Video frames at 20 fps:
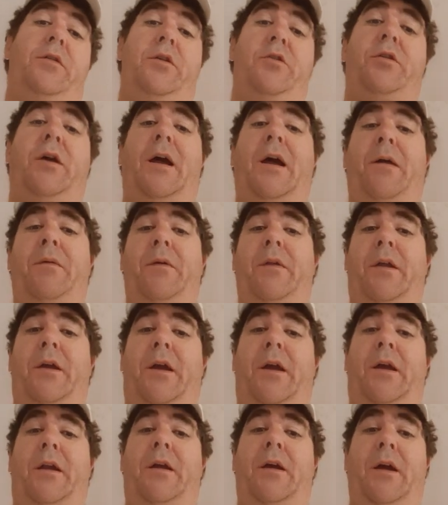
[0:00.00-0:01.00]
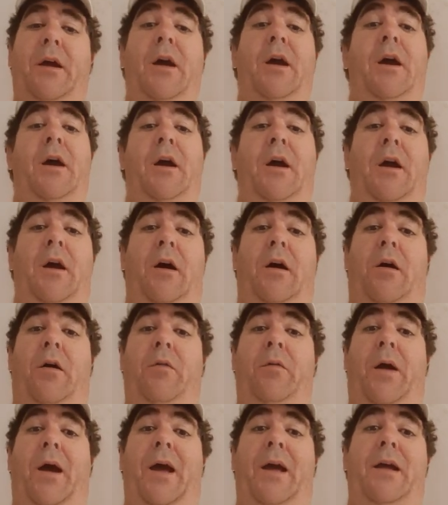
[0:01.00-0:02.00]
to dry out really good.
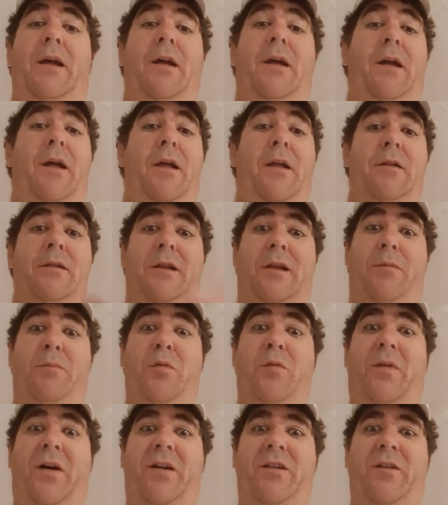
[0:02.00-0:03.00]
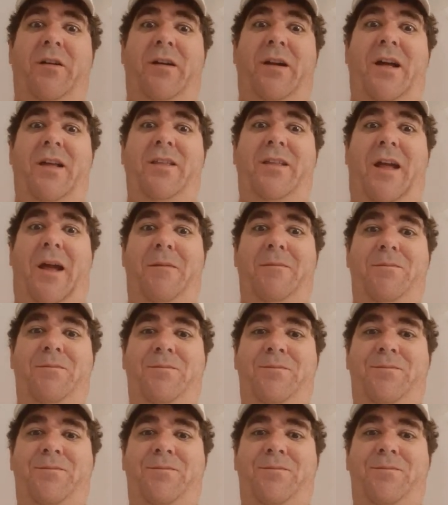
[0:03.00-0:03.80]
All right, let's move on to our next step.